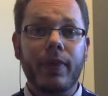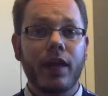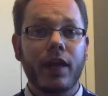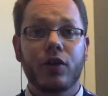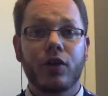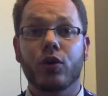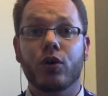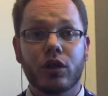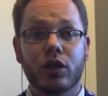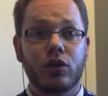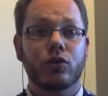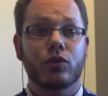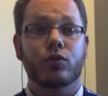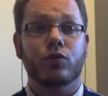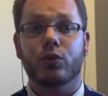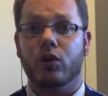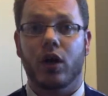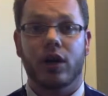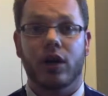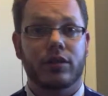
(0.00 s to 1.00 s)
You can use
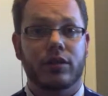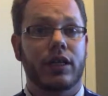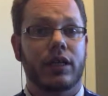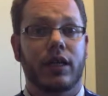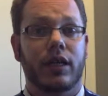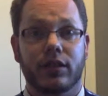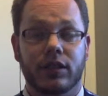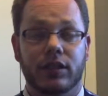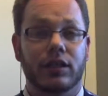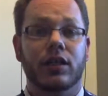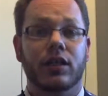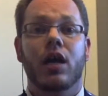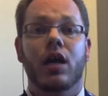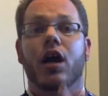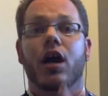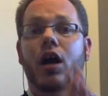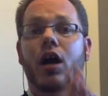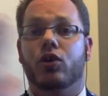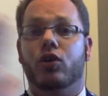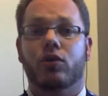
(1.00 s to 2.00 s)
root cause analysis
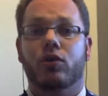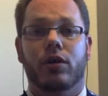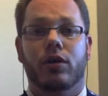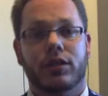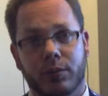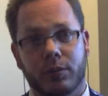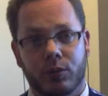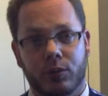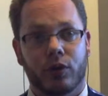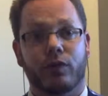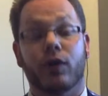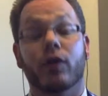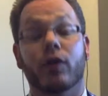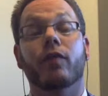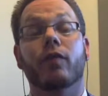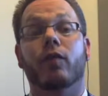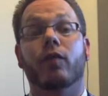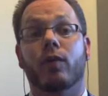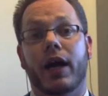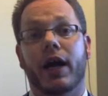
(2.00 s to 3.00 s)
across the board for a
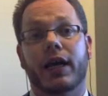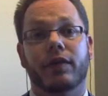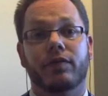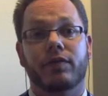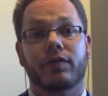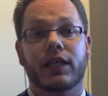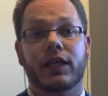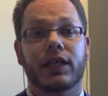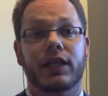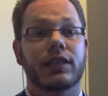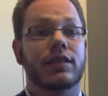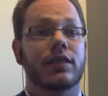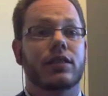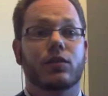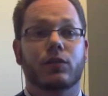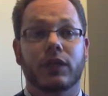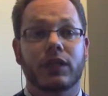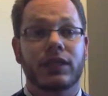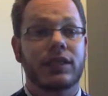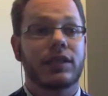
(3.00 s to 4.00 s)
variety of things.
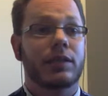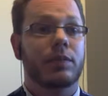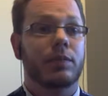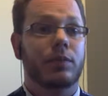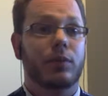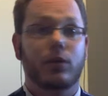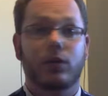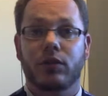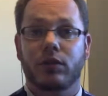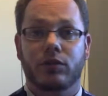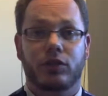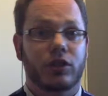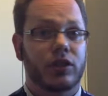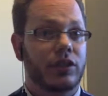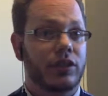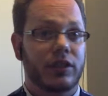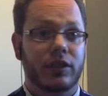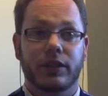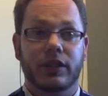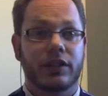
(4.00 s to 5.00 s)
It's really simple,
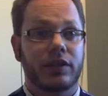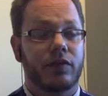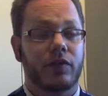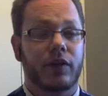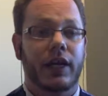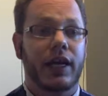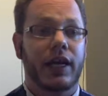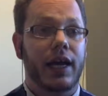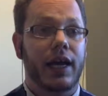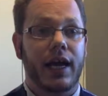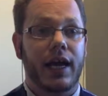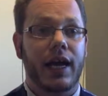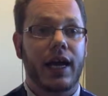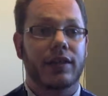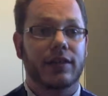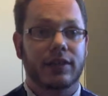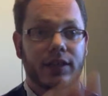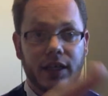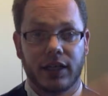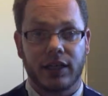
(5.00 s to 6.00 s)
just a series of
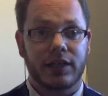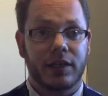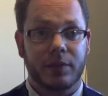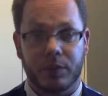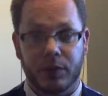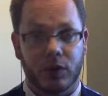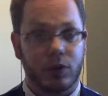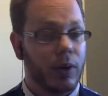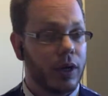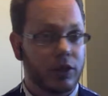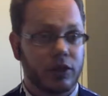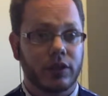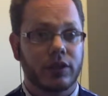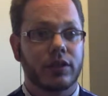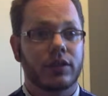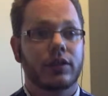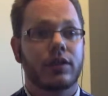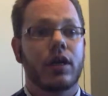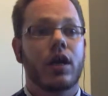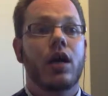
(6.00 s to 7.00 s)
asking deeper
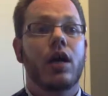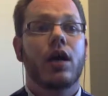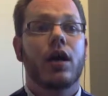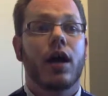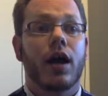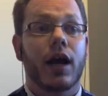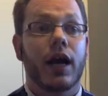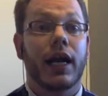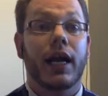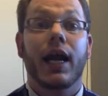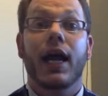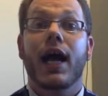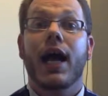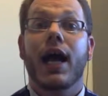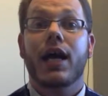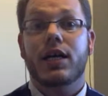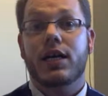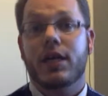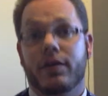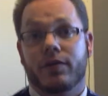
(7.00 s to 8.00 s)
questions. All right.
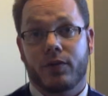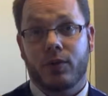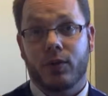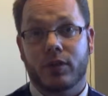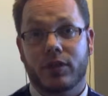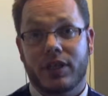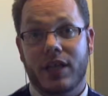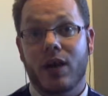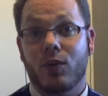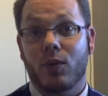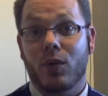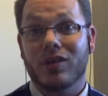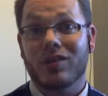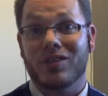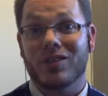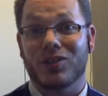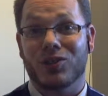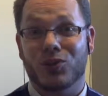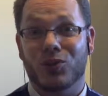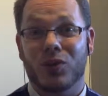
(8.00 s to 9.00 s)
Of course, that
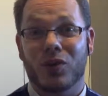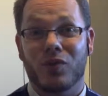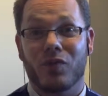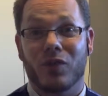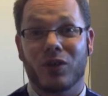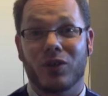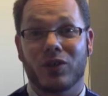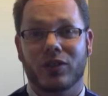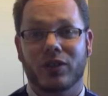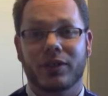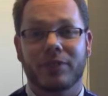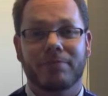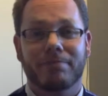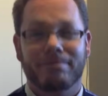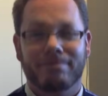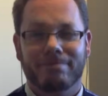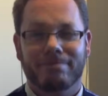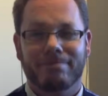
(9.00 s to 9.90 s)
was the short version.